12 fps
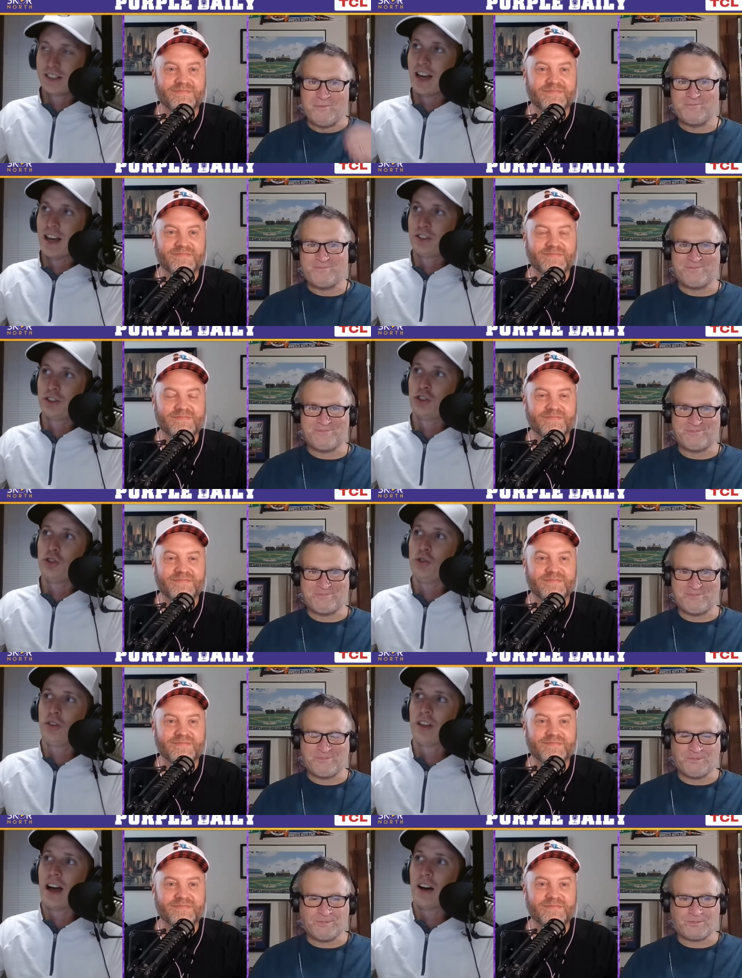Speaker 1: 10th,
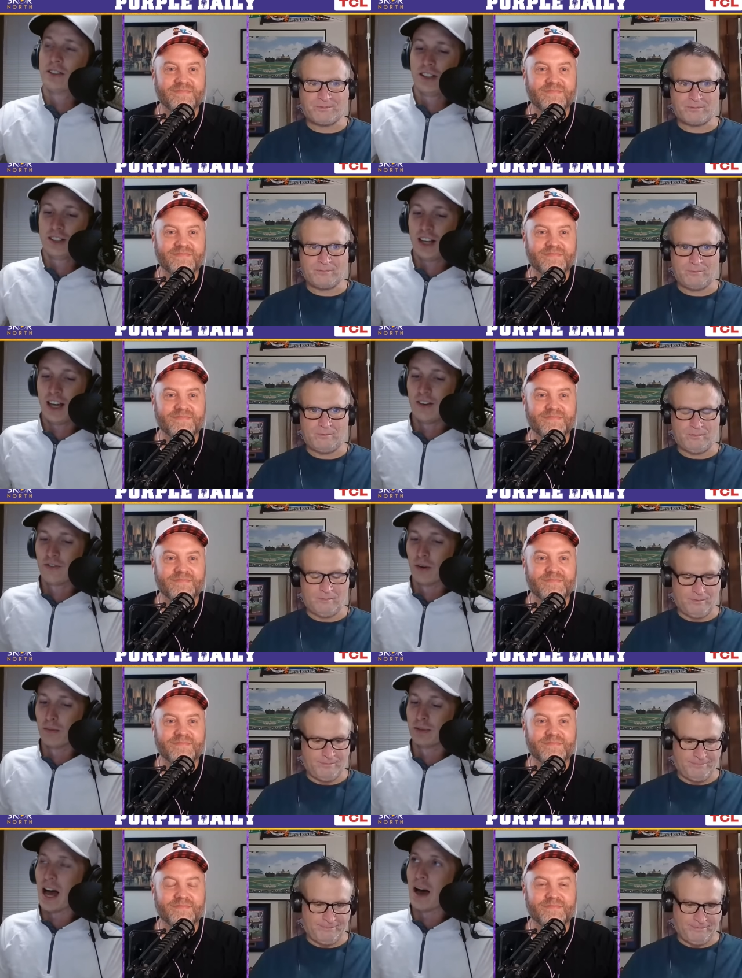2010
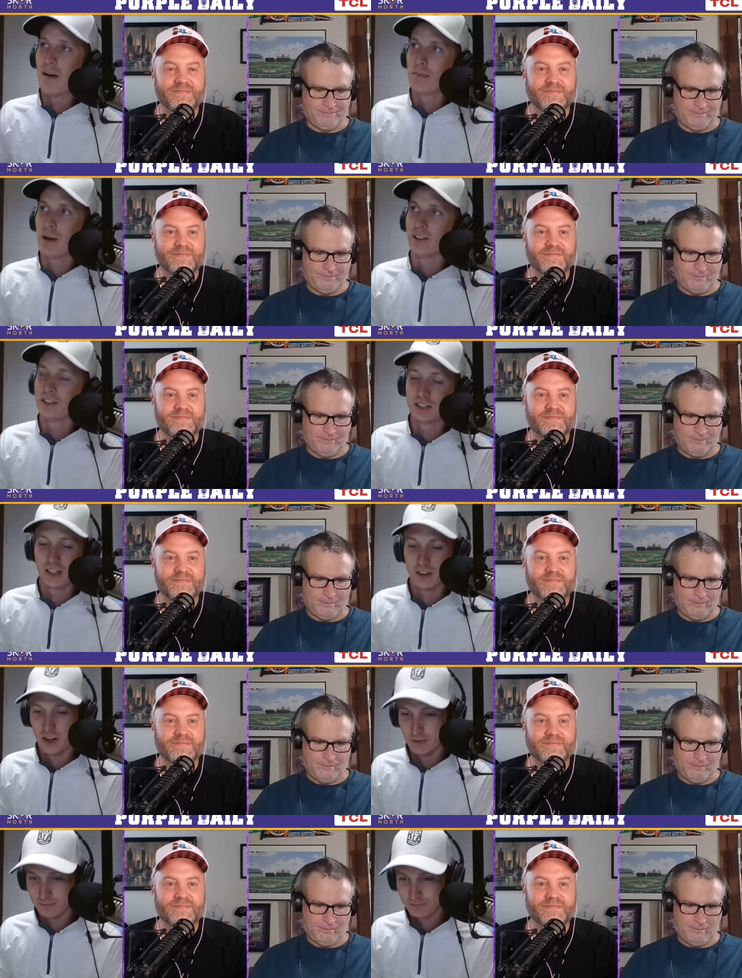from Tom
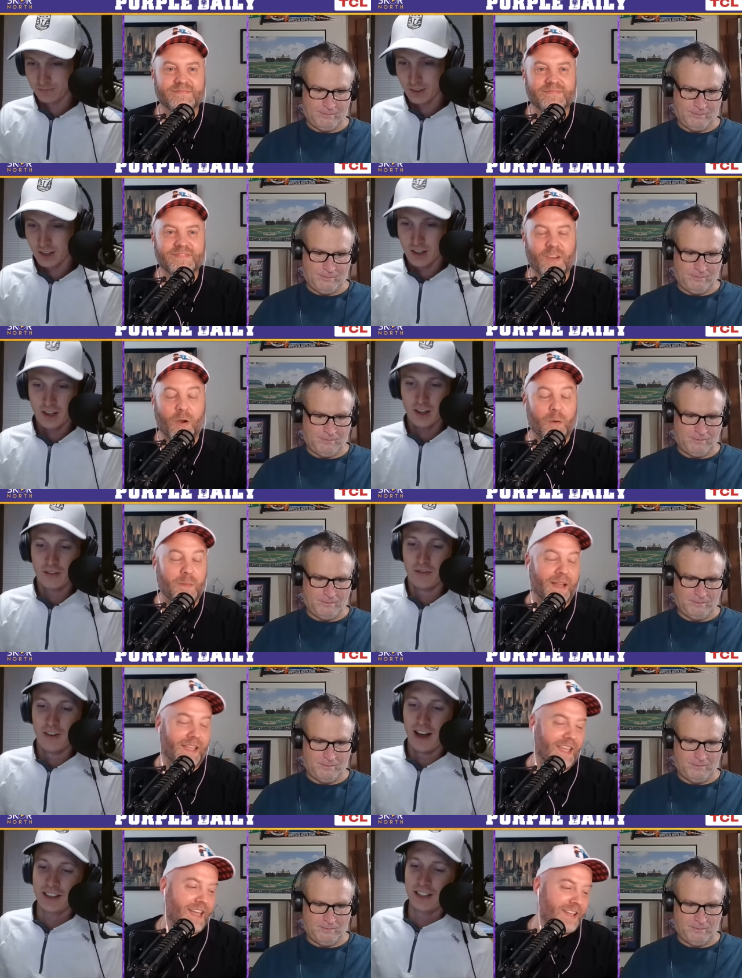Pelissero.
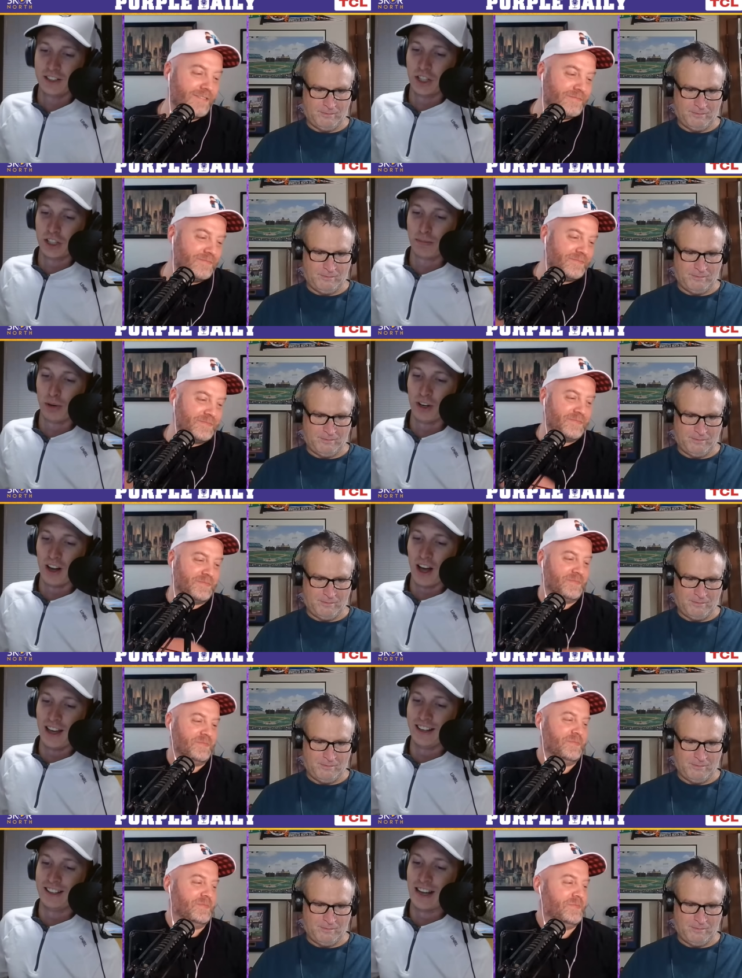Vikings oh just put
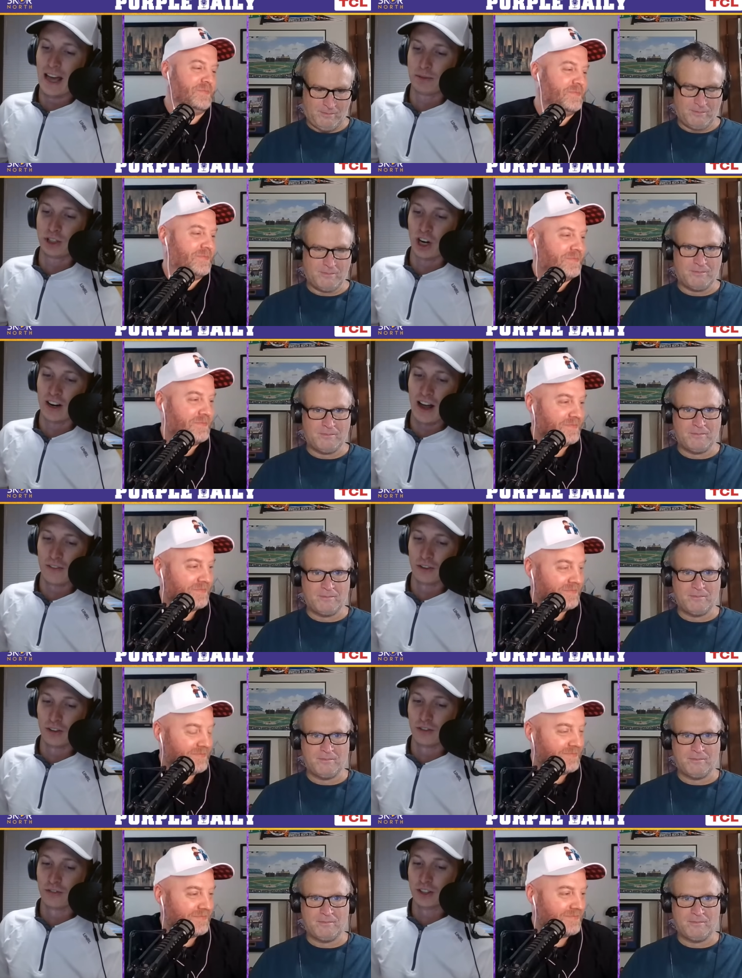a depth chart out for
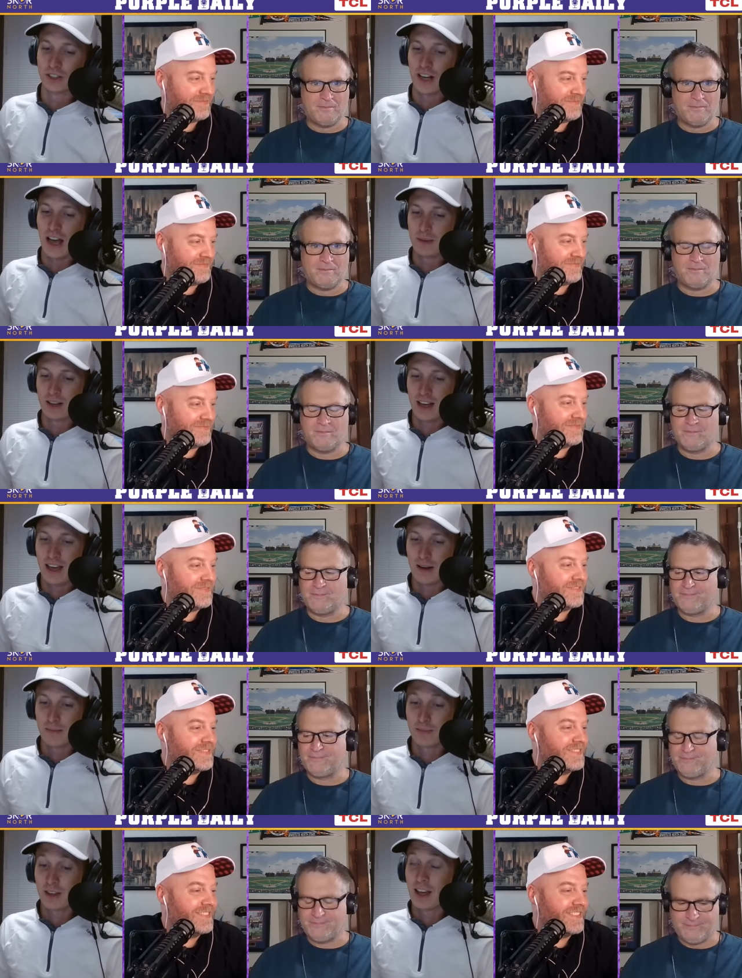the first time in
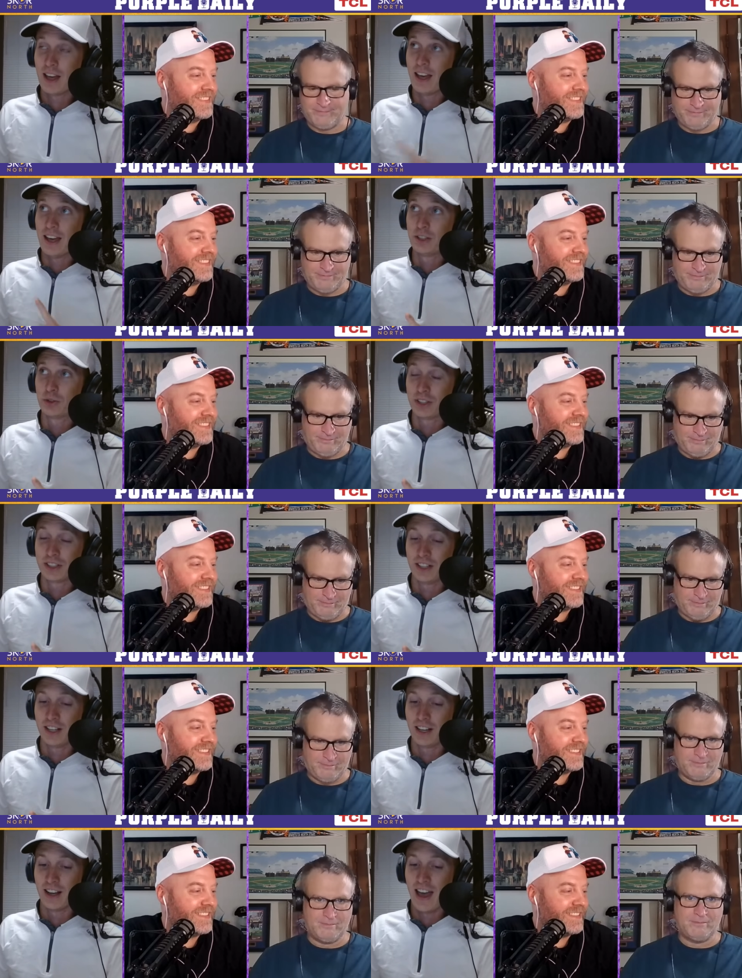camp.
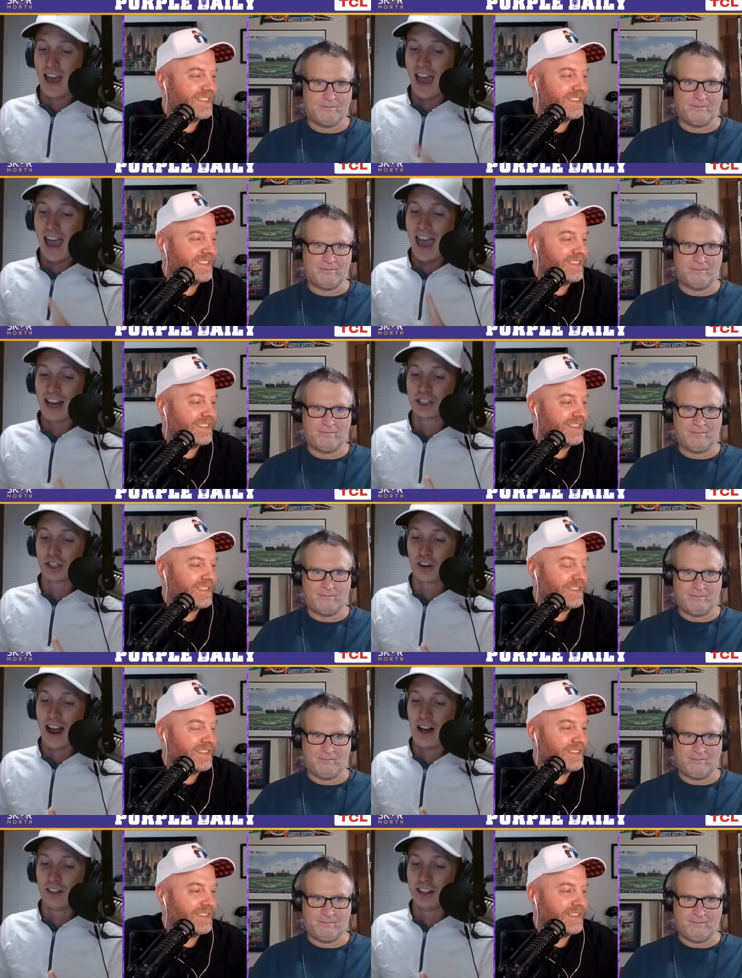Interesting. Asher
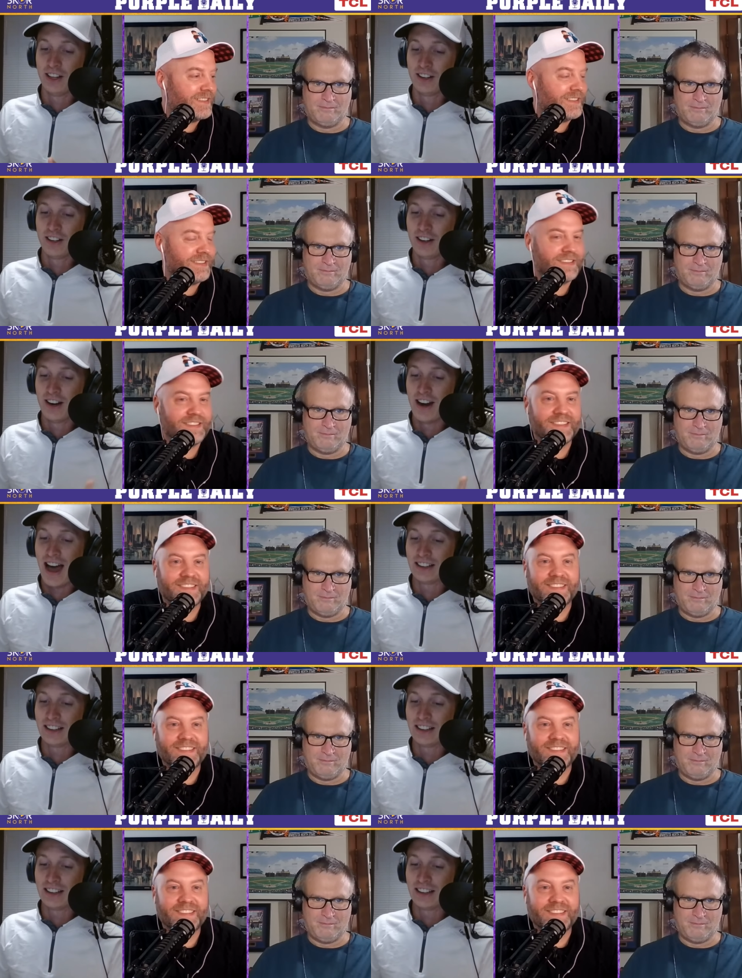Allen, not